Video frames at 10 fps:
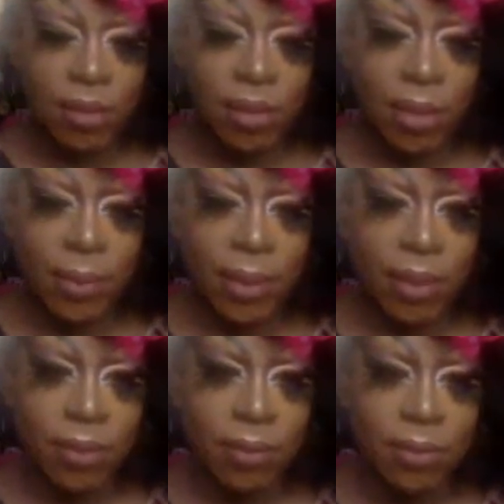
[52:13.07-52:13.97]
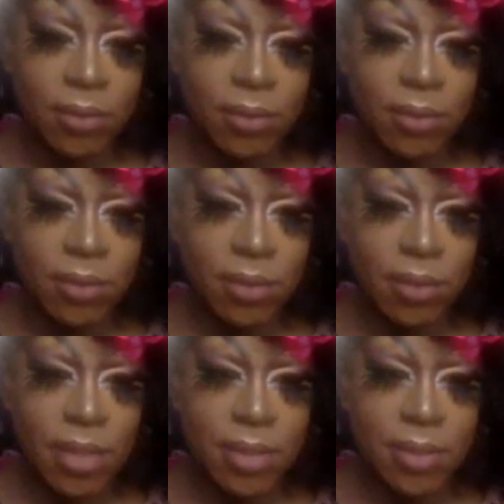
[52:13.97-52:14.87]
Here we go. You
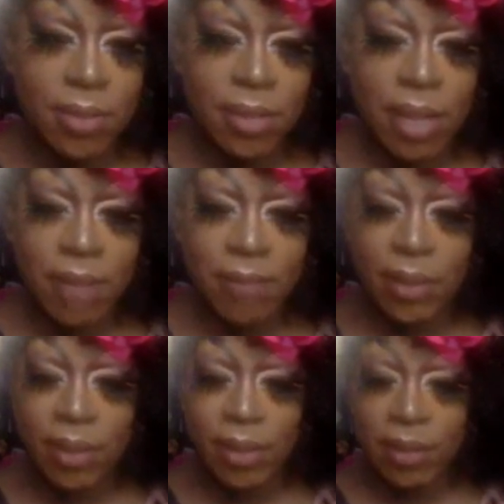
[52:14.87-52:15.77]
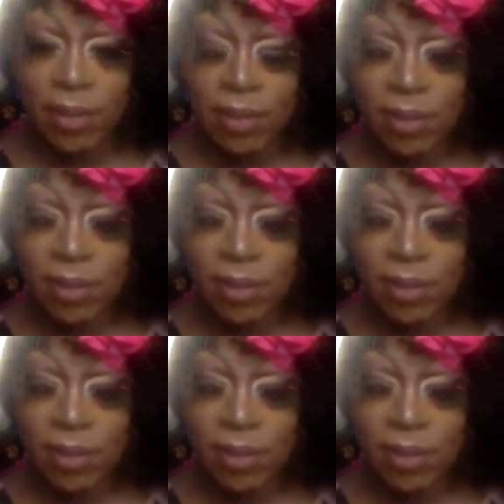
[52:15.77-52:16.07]
guys are lovely.